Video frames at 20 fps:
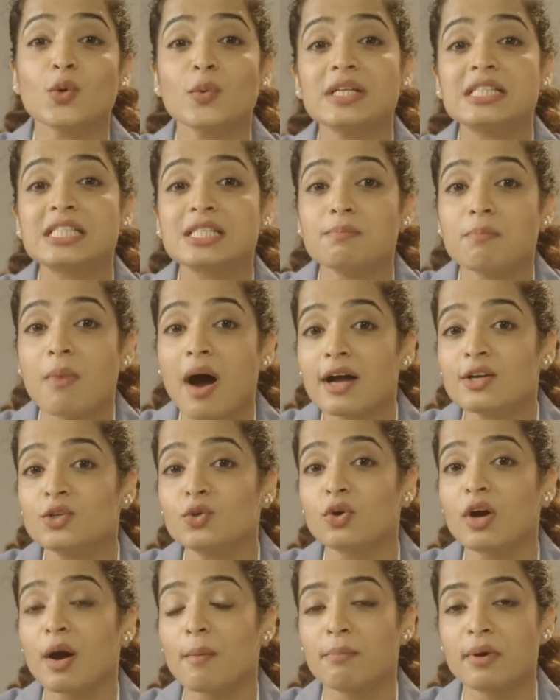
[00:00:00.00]
it's smart
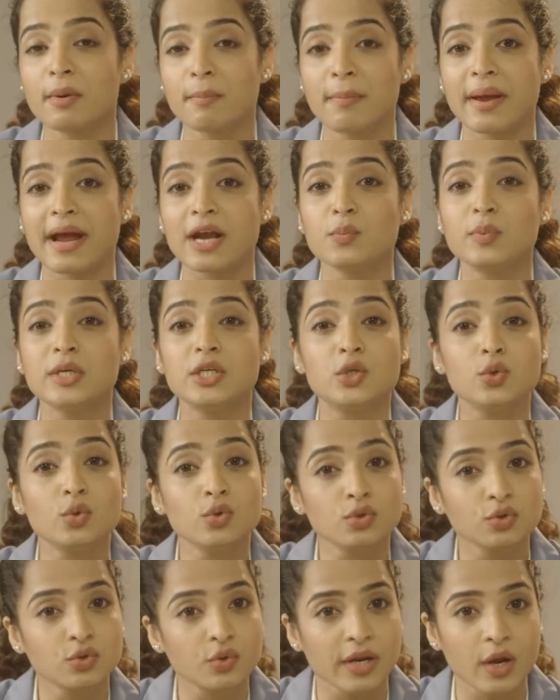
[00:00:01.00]
to come prepared with 2
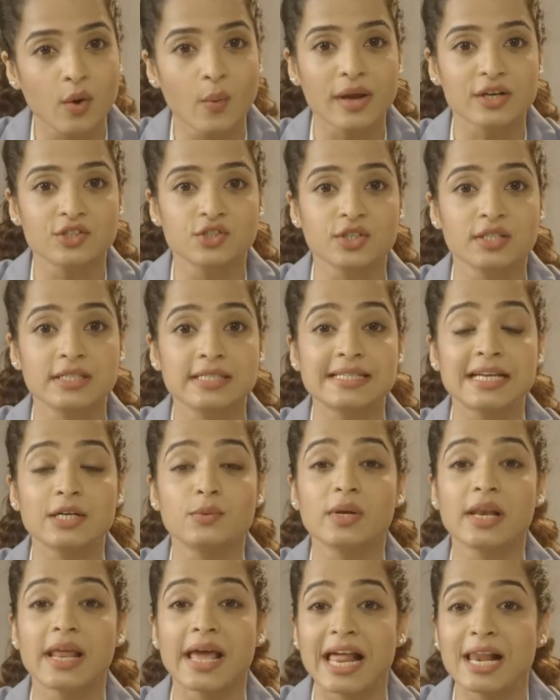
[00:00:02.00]
to 3 questions that
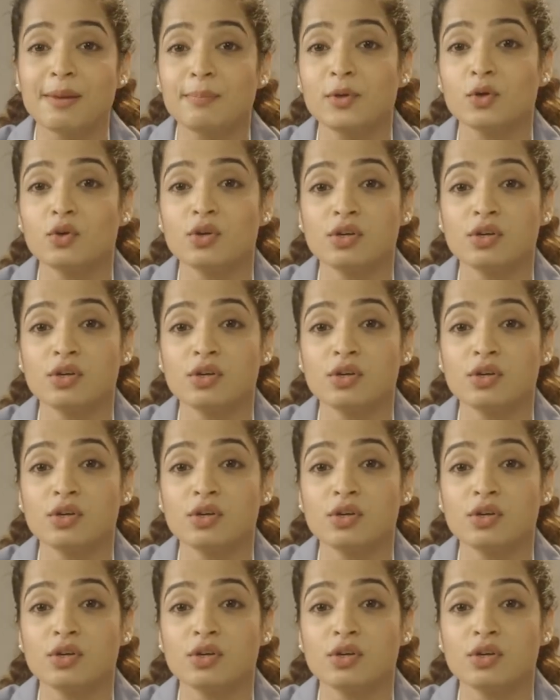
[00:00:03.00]
will help you